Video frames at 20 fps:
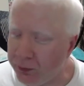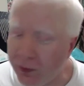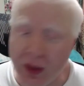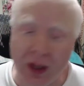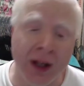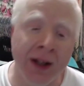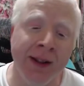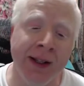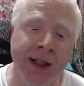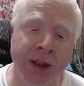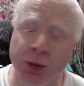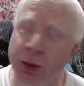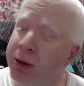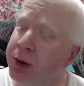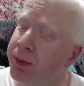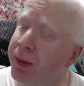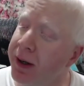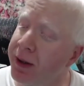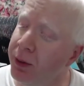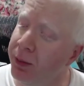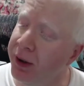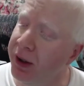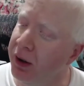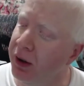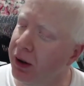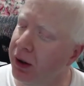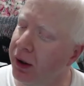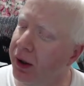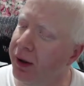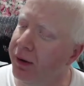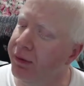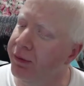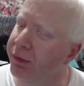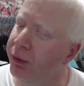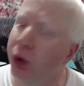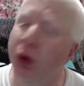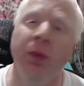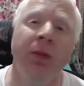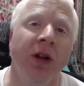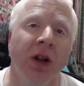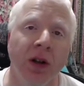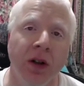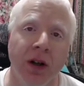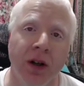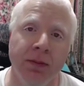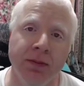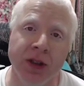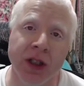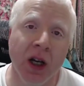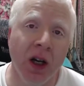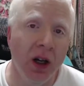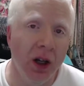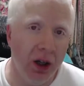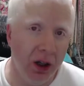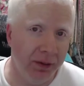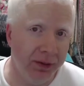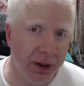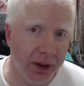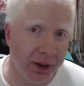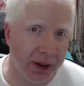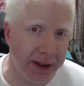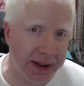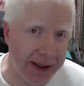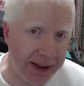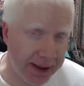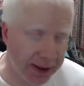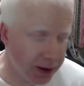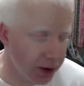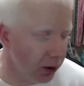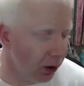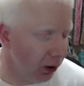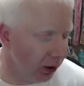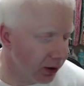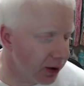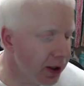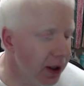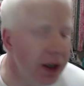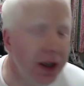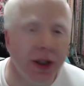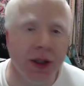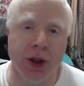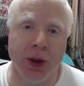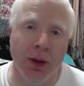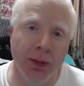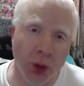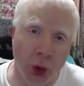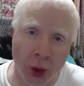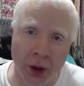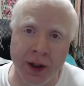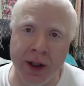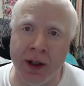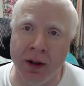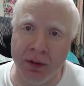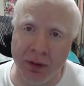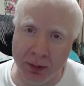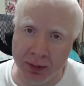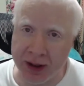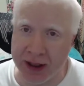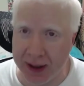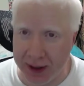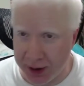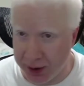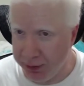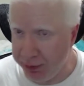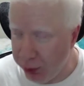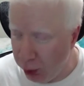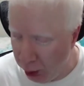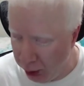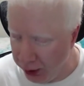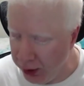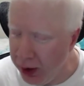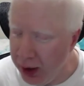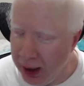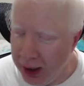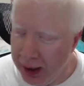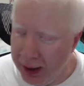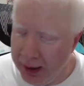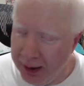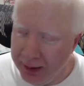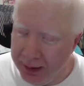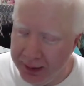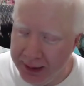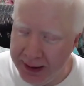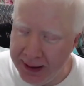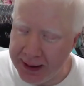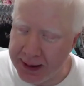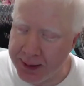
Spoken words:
And these ones, by the way, are at 4 milligrams of nicotine salt. So I'm going down from 6 to 4. These